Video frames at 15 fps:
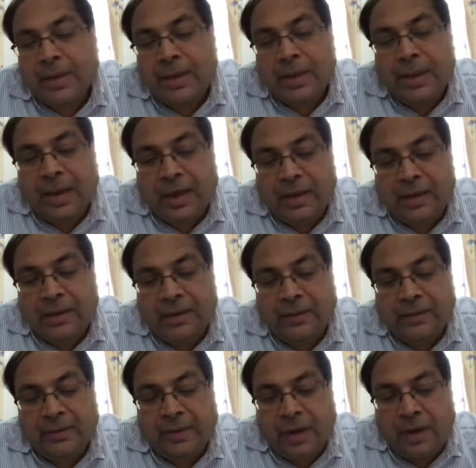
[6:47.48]
And this
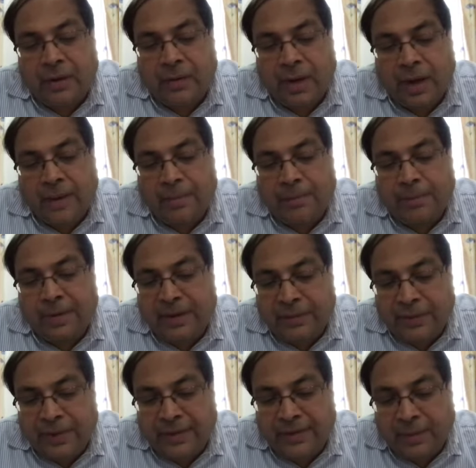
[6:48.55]
is how I am
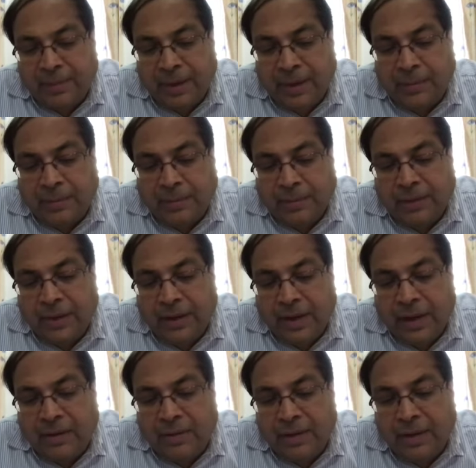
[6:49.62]
briefly summing up the week.
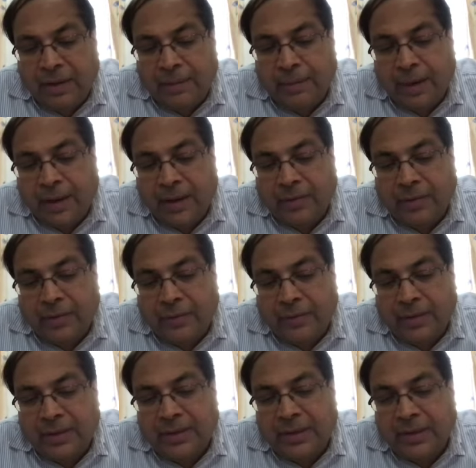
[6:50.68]
I will come back with
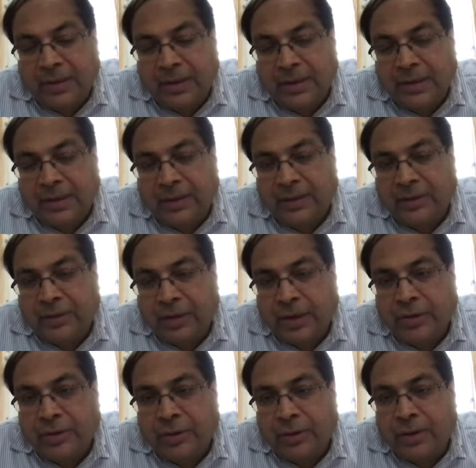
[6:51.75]
further details
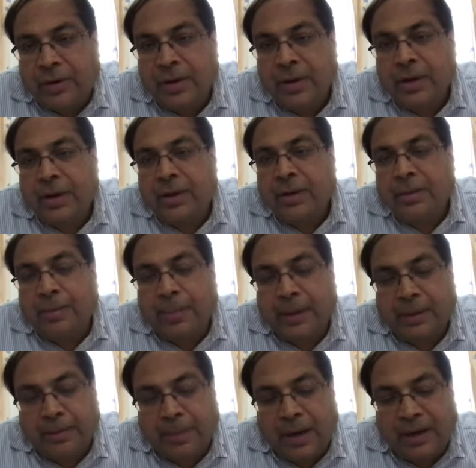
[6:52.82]
later on.
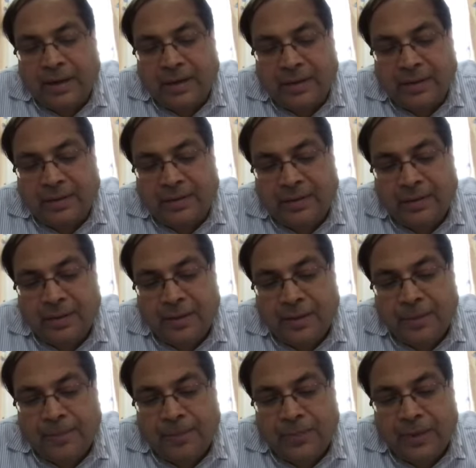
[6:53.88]
But markets
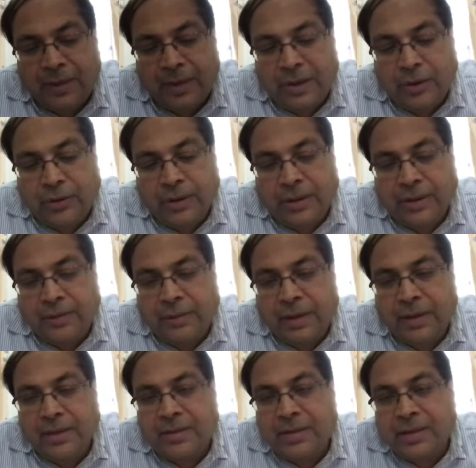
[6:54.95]
during the week
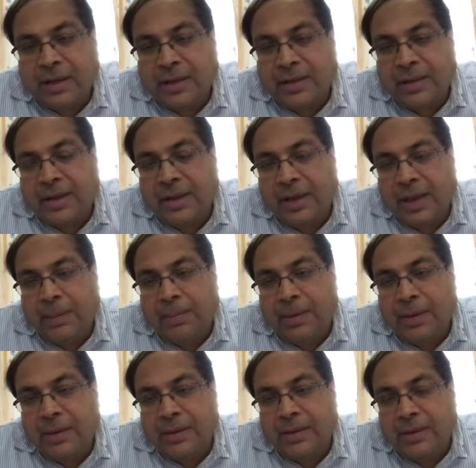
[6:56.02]
starting
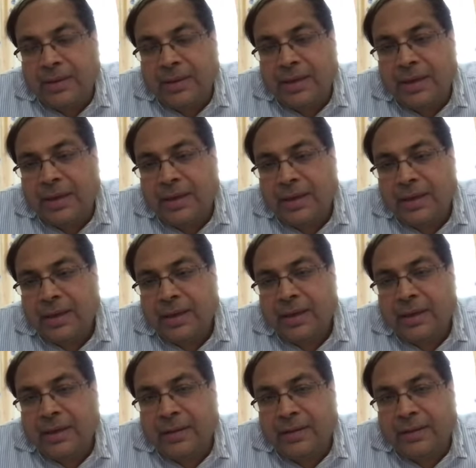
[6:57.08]
April 13,
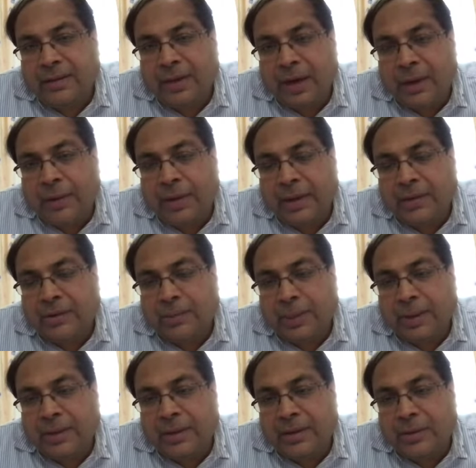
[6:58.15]
this is how I
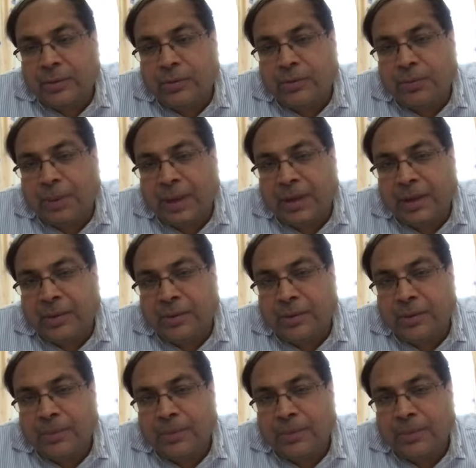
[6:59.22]
expect it to span out.